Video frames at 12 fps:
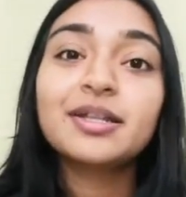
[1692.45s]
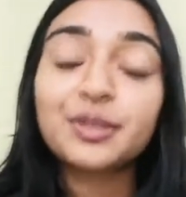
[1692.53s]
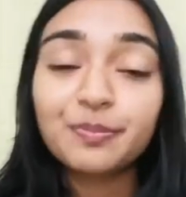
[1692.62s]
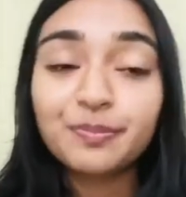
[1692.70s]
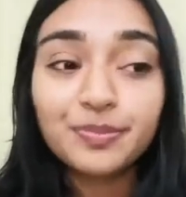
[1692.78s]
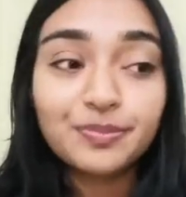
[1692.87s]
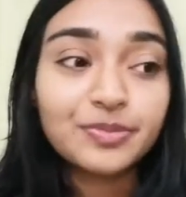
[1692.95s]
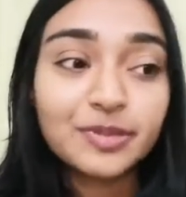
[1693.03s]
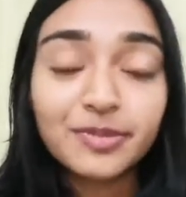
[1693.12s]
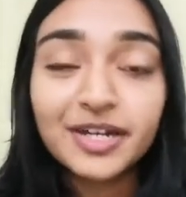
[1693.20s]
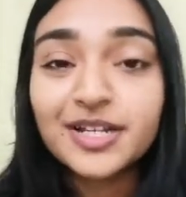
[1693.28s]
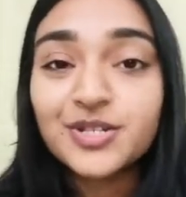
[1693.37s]
the
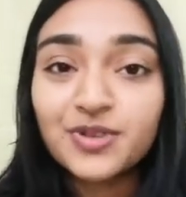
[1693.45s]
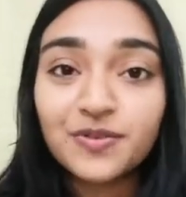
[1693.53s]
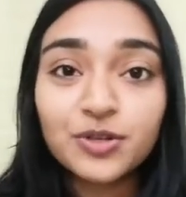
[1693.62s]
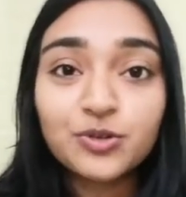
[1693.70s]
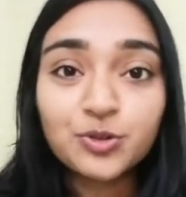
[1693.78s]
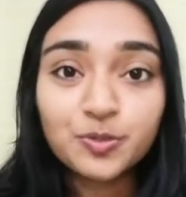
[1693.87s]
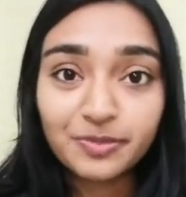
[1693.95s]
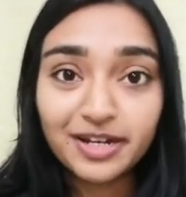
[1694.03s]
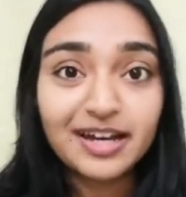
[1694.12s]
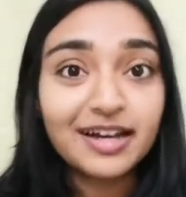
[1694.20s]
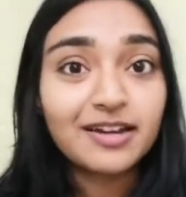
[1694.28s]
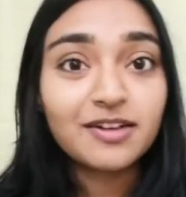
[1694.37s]
place where we go to
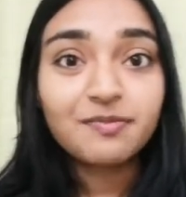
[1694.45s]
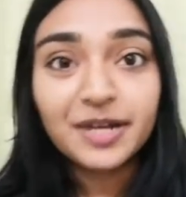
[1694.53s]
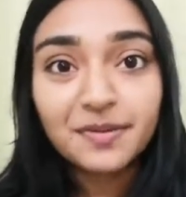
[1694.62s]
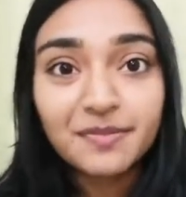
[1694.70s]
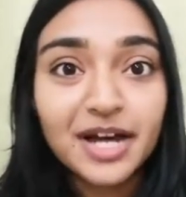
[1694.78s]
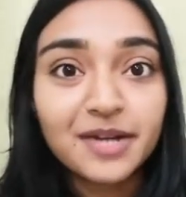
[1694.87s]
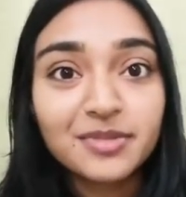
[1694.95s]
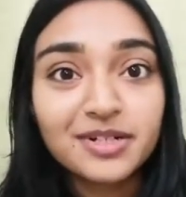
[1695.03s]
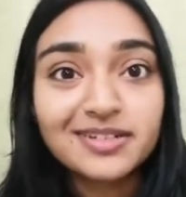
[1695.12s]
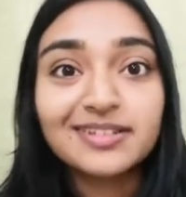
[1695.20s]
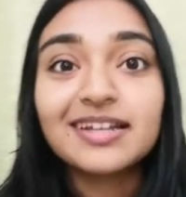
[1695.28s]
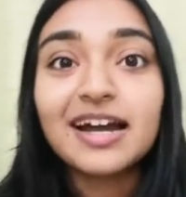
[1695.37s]
play, I love playing
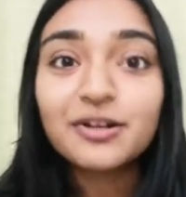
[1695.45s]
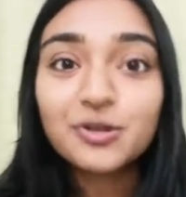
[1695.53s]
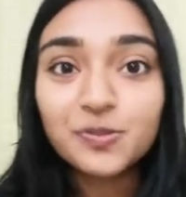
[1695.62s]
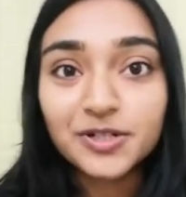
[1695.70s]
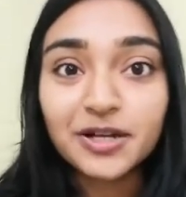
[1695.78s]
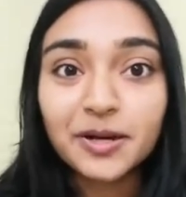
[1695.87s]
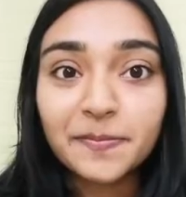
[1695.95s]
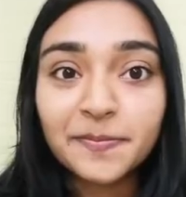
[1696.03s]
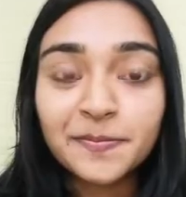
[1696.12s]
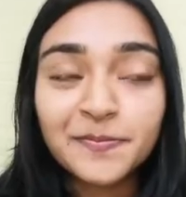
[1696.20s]
badminton, that opened up.